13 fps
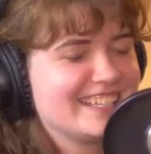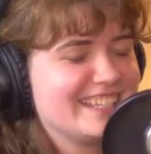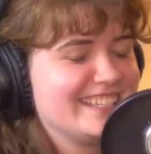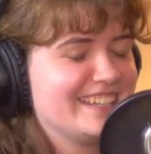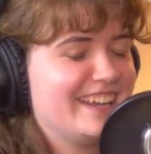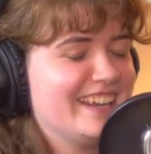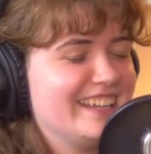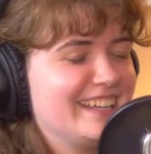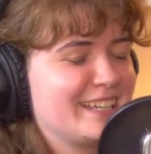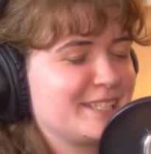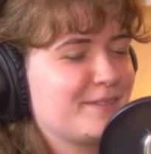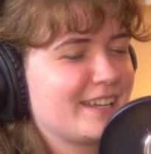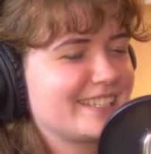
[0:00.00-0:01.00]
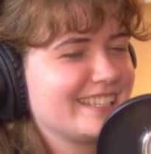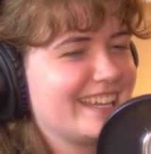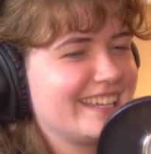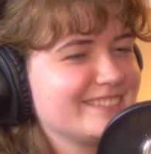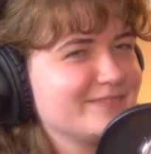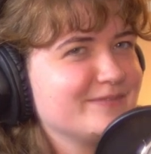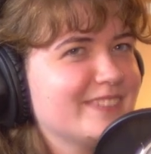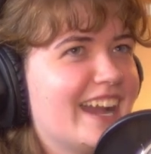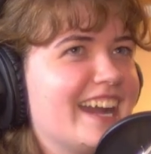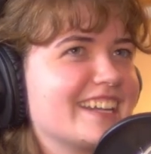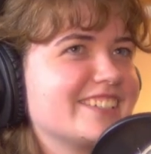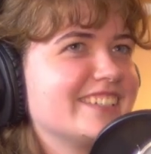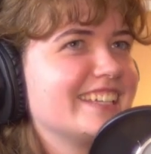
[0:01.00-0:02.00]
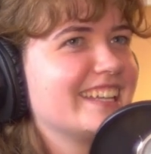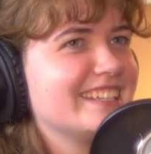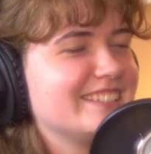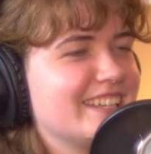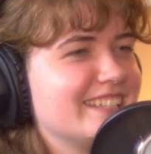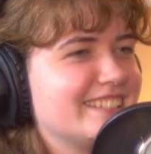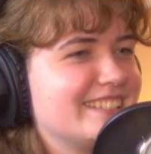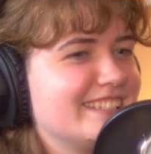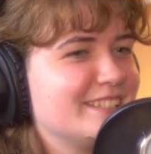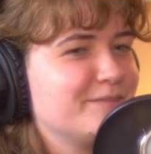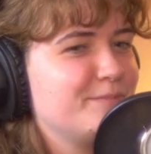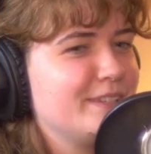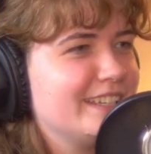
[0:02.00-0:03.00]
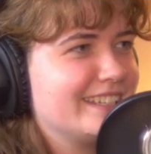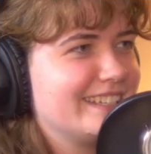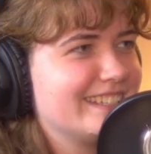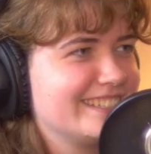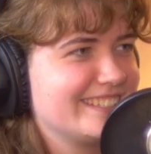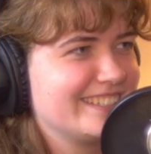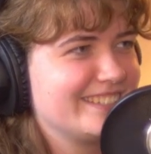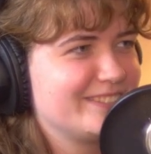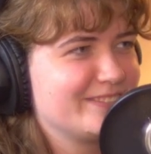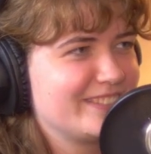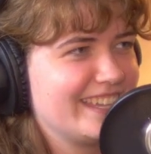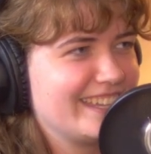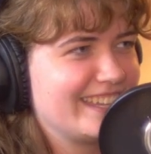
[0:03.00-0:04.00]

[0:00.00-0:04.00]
did not expect to like actually get a chance to be on here, so thank you.